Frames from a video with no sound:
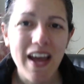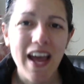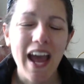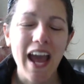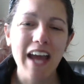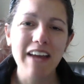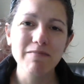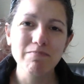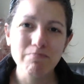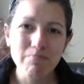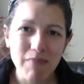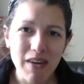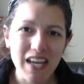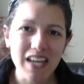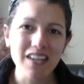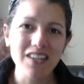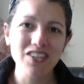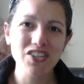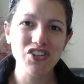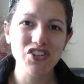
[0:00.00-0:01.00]
and
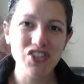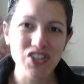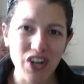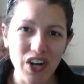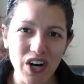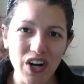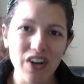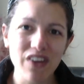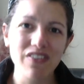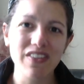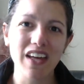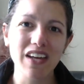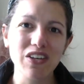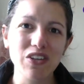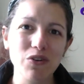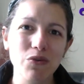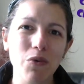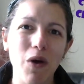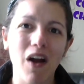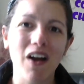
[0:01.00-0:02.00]
make sure that
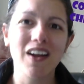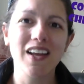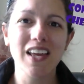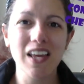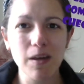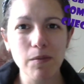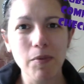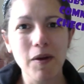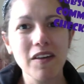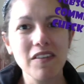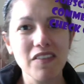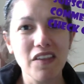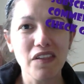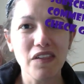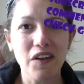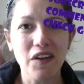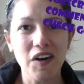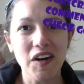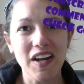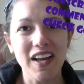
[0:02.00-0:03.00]
you are keeping the
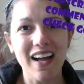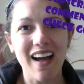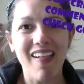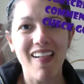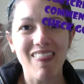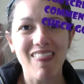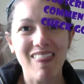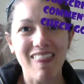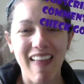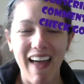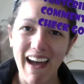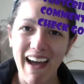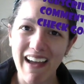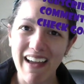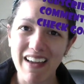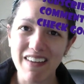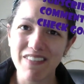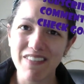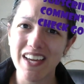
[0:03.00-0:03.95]
learning alive.